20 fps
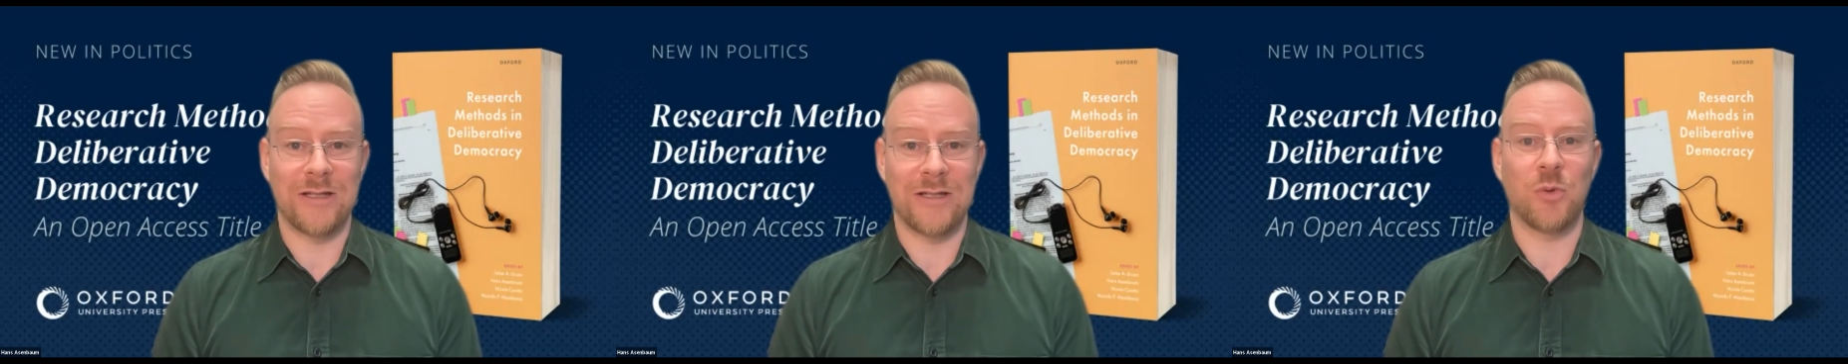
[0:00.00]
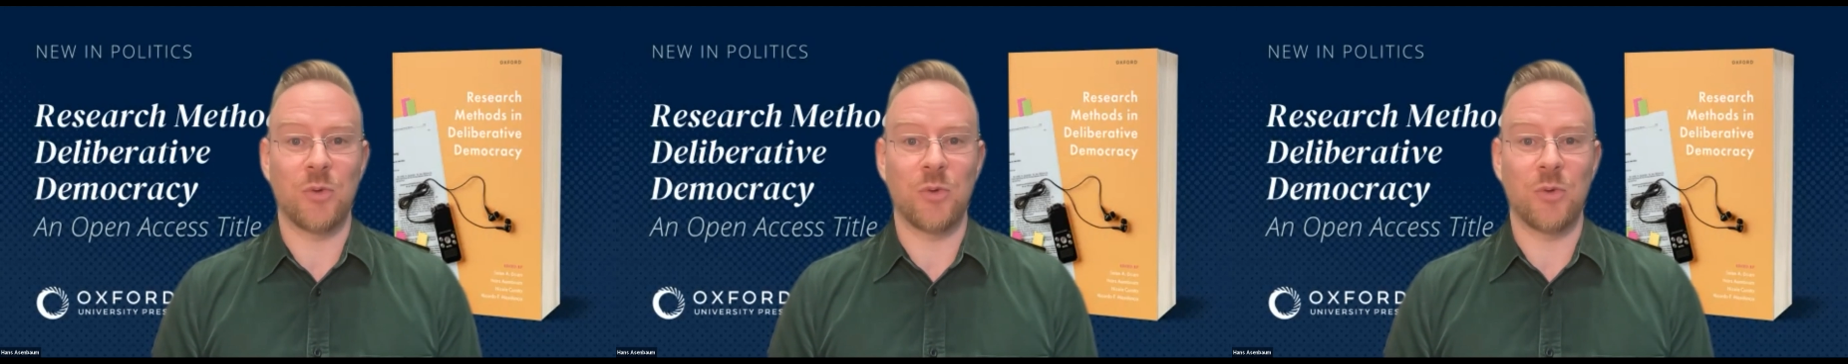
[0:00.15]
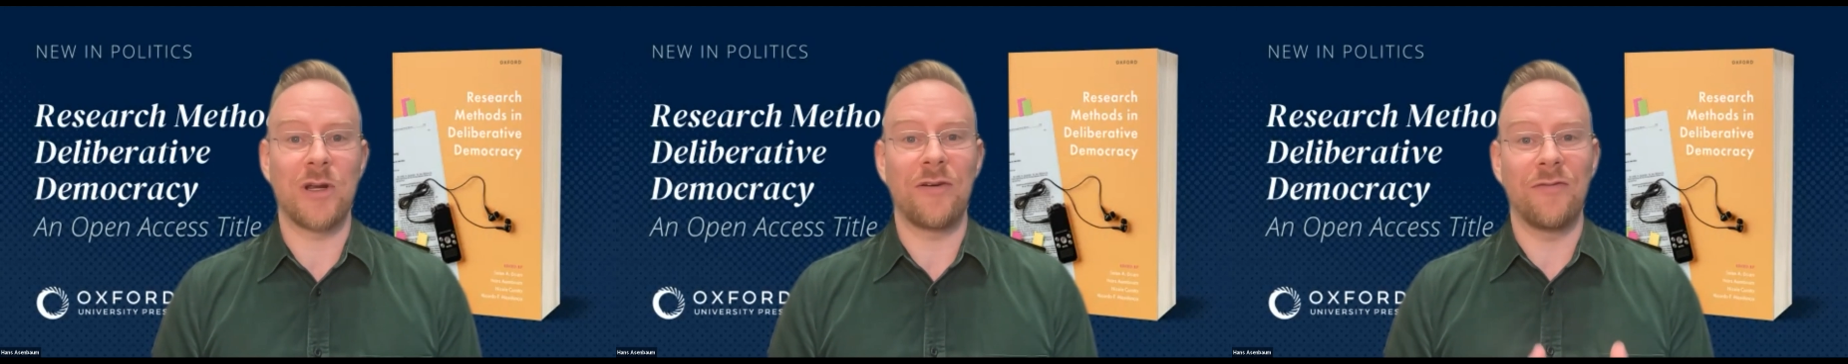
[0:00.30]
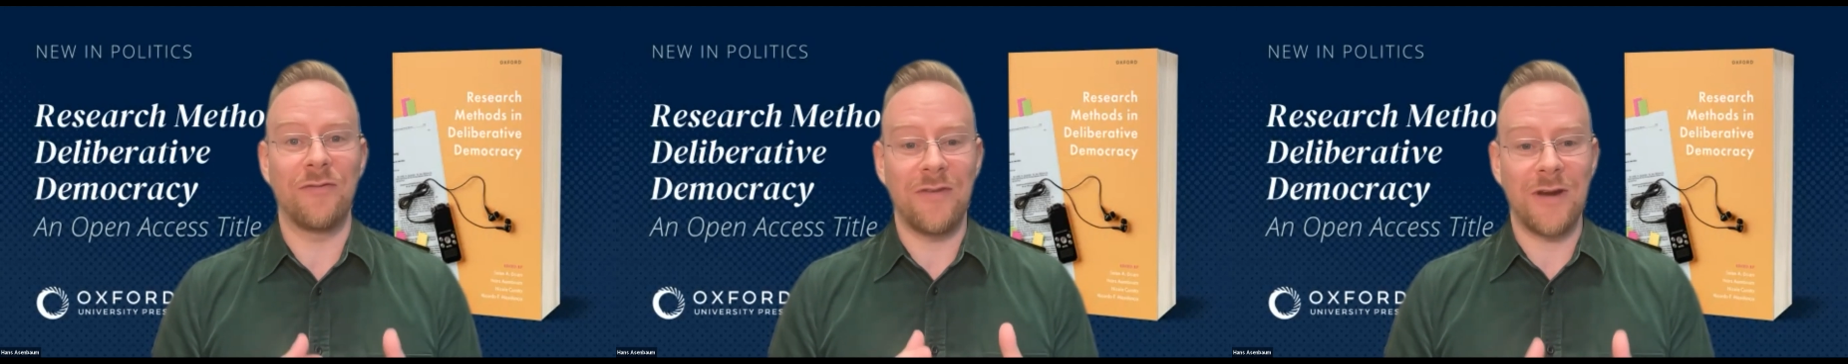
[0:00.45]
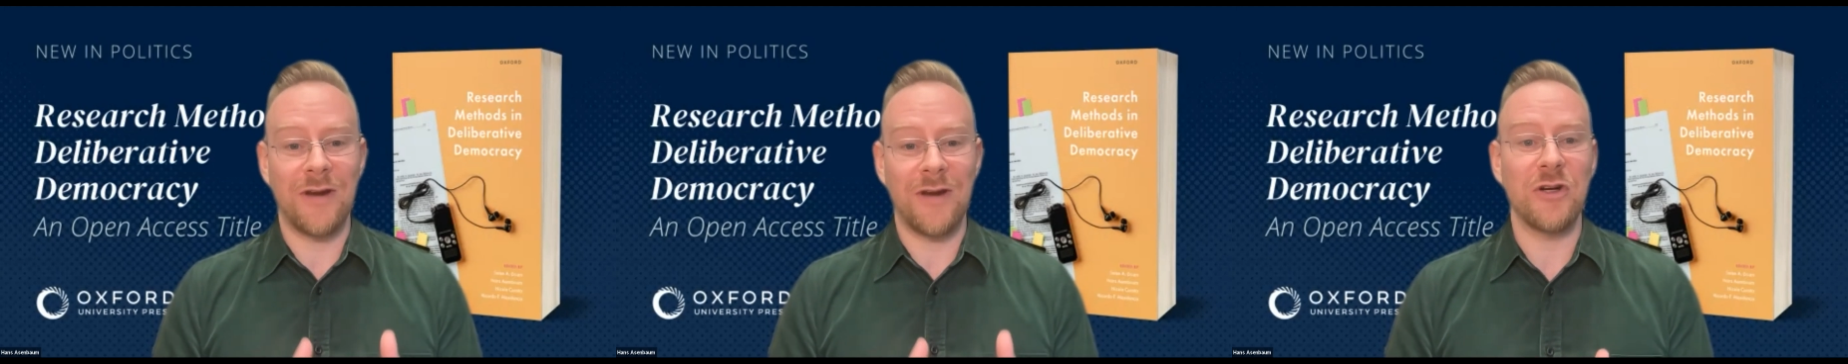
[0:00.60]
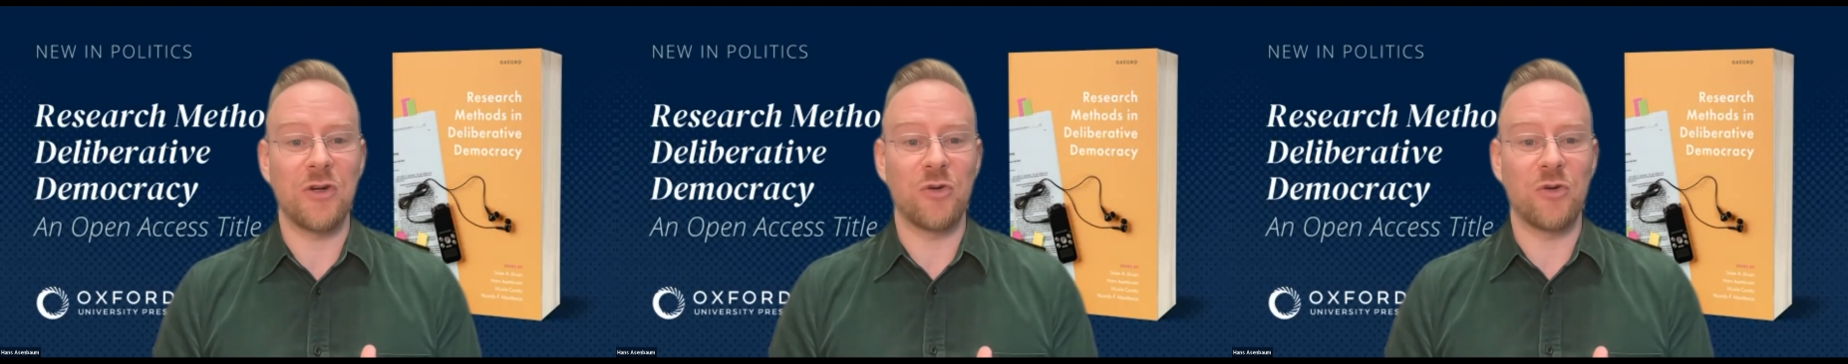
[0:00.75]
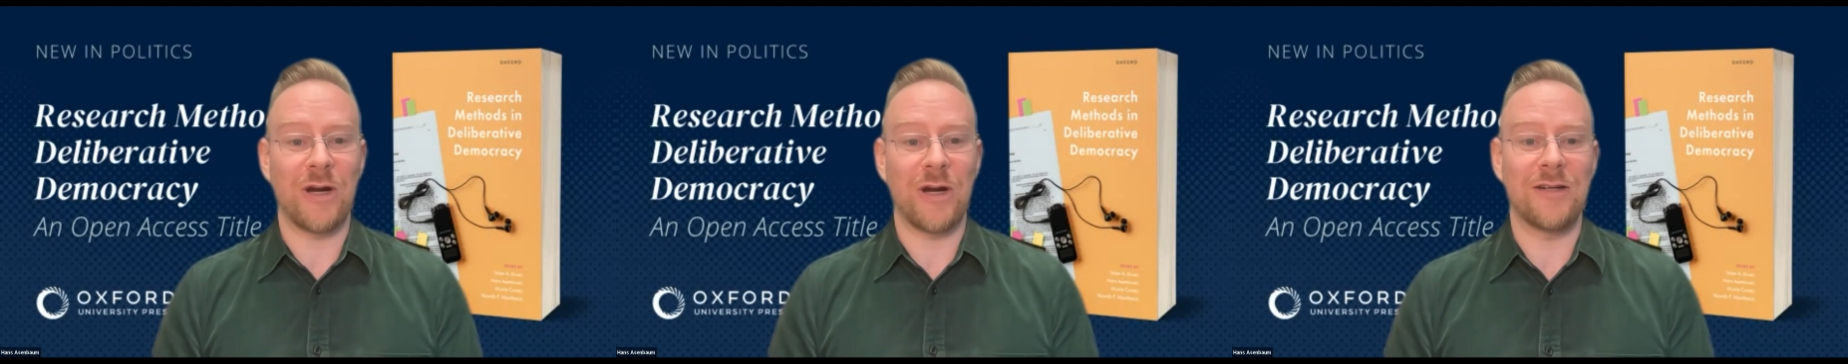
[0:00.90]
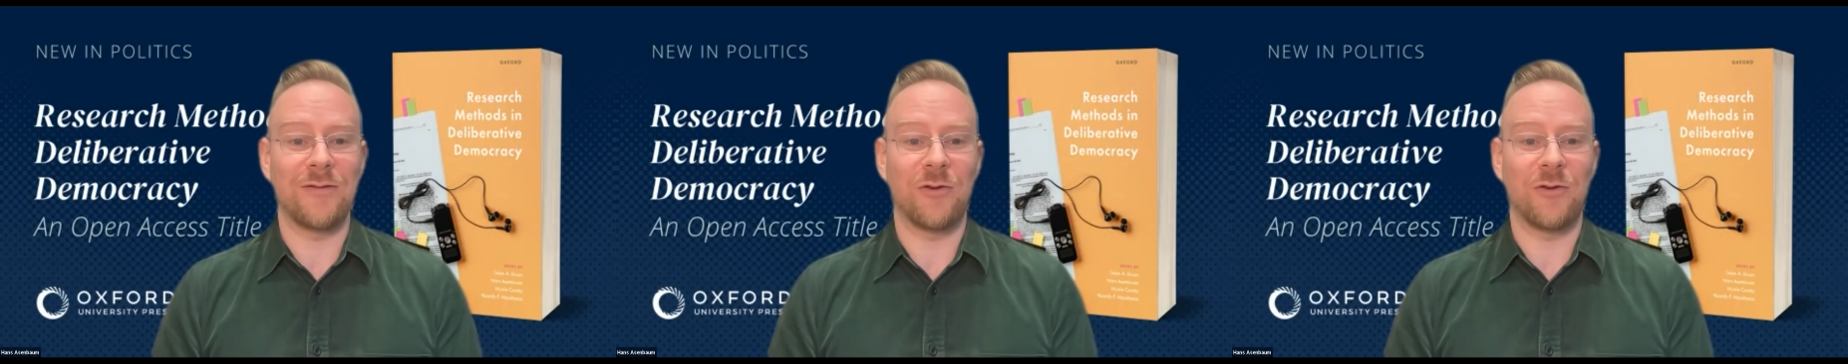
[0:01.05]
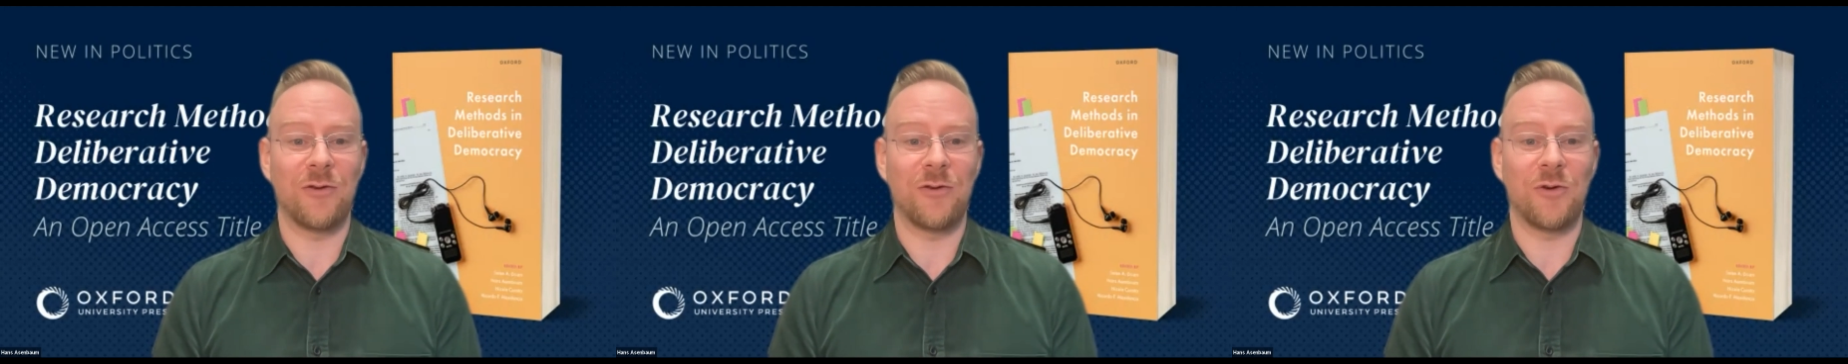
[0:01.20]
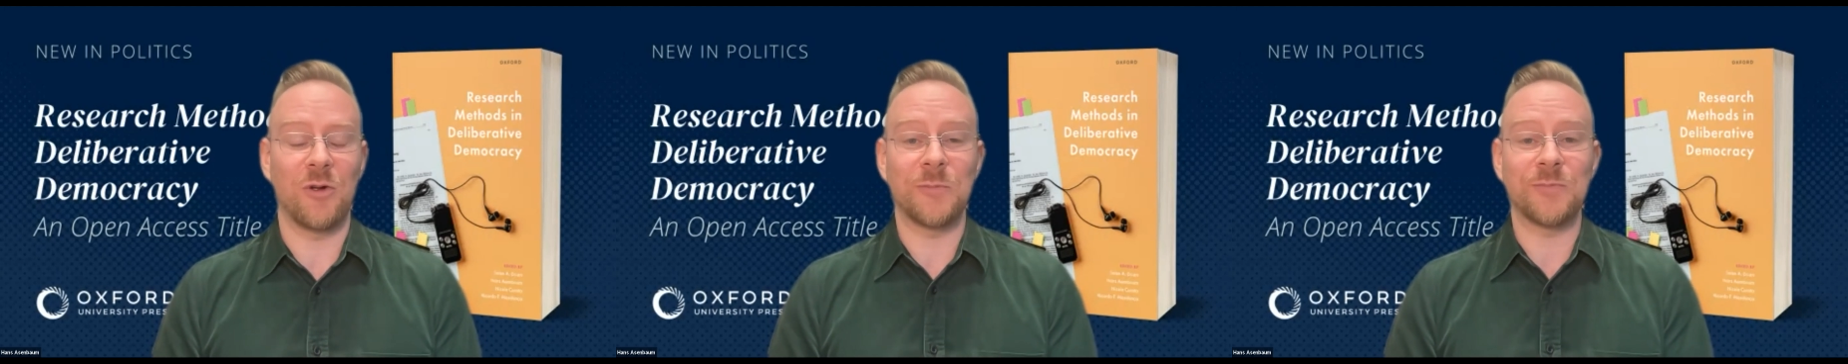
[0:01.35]
So we are very
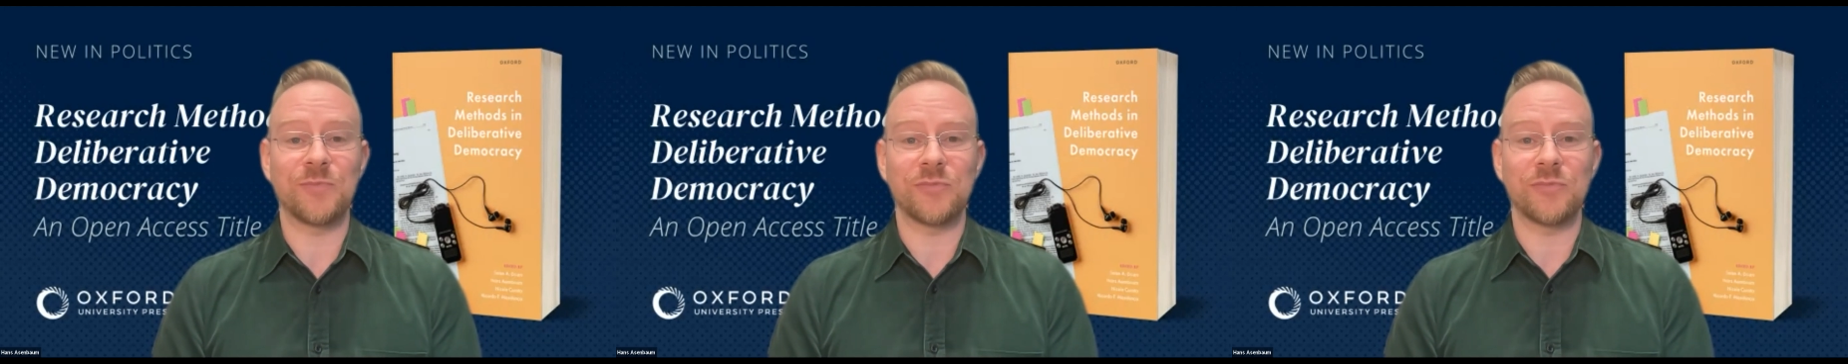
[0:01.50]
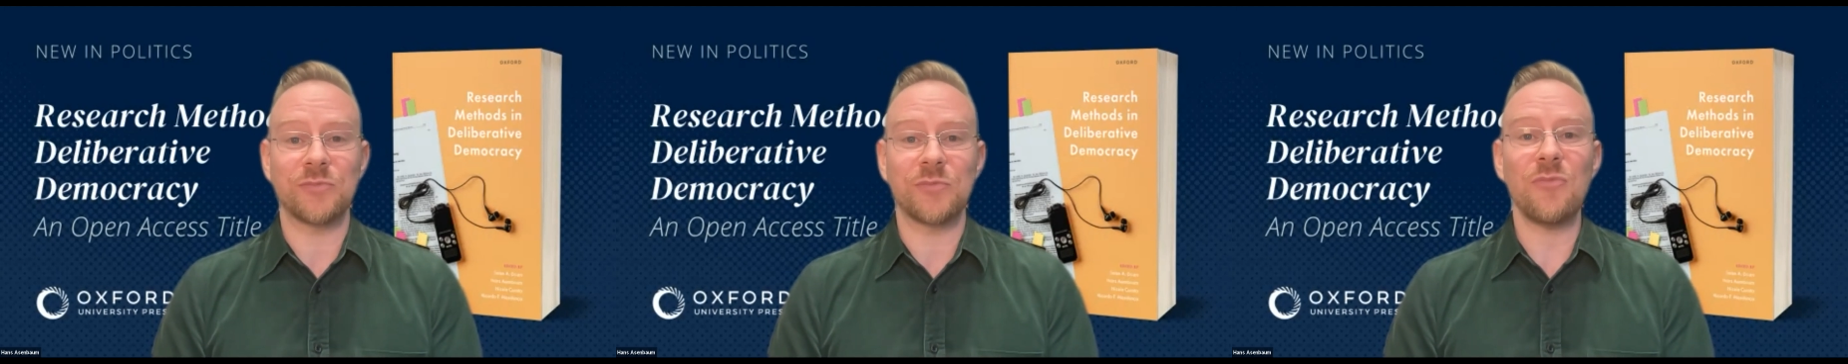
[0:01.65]
grateful